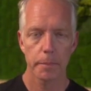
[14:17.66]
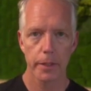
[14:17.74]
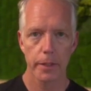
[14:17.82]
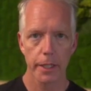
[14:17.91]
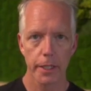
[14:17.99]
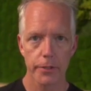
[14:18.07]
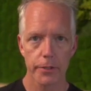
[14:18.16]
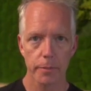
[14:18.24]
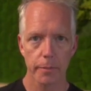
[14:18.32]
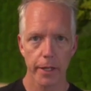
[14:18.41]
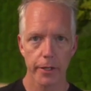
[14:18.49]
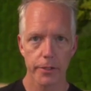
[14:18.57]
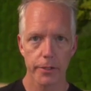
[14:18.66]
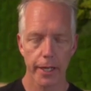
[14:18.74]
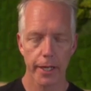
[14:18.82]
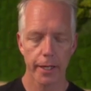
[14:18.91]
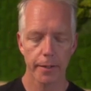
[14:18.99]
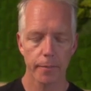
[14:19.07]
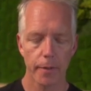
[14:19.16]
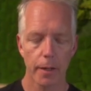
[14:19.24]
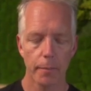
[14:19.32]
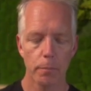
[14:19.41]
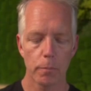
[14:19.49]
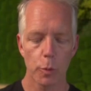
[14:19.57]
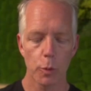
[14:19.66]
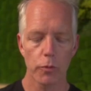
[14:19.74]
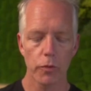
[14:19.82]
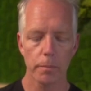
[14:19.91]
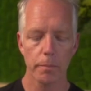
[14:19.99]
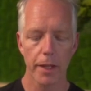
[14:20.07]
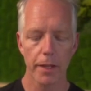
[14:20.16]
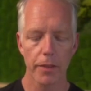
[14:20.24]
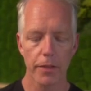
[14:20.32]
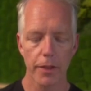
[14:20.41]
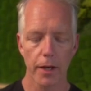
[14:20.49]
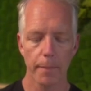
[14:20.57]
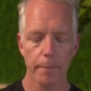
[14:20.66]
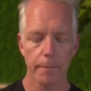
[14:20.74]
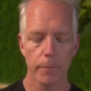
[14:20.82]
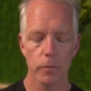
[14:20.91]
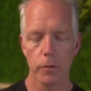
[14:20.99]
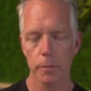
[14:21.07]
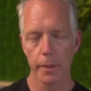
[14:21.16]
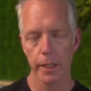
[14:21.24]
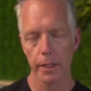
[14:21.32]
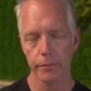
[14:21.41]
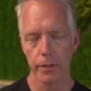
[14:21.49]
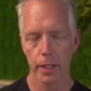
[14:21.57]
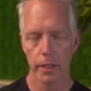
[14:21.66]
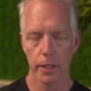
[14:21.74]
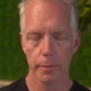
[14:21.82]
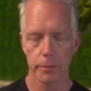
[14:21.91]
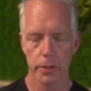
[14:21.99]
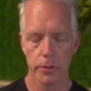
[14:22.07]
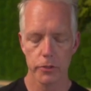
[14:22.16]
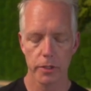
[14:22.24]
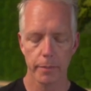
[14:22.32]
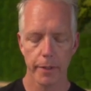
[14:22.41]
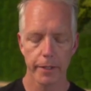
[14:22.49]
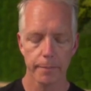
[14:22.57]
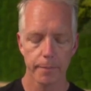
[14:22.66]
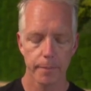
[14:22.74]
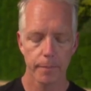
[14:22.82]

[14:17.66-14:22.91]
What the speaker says: Building that G minor triad. I'm moving my thumb or my left hand up to the G minor.